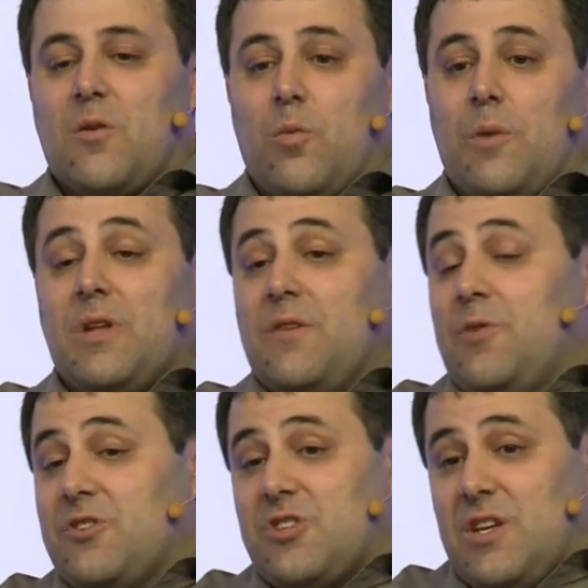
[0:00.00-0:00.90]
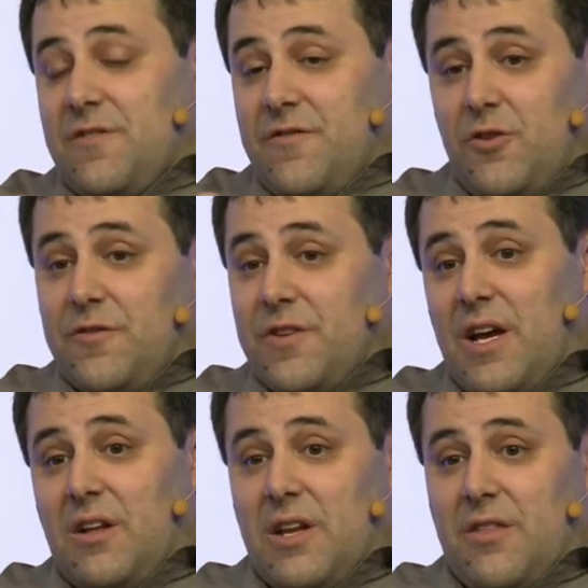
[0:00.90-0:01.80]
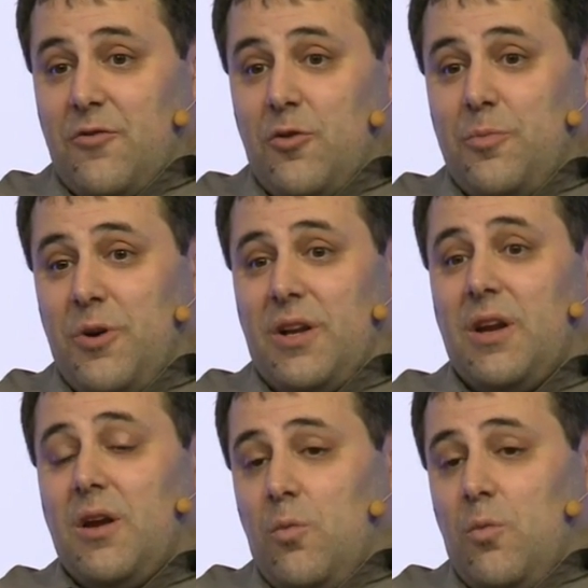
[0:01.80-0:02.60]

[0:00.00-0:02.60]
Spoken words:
We believe we achieved full fidelity throughput